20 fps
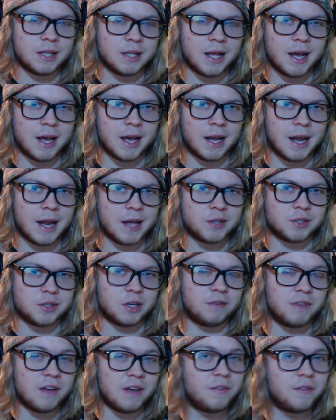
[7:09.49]
that has
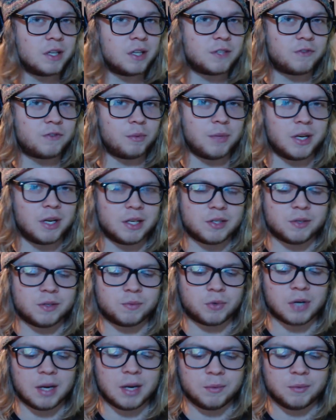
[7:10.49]
enough evidence for me to
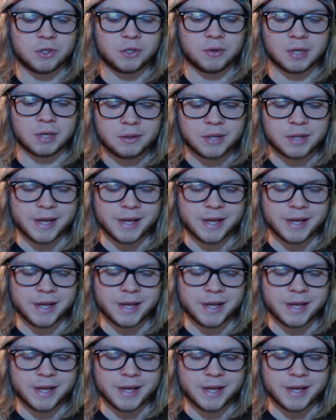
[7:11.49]
subscribe to it.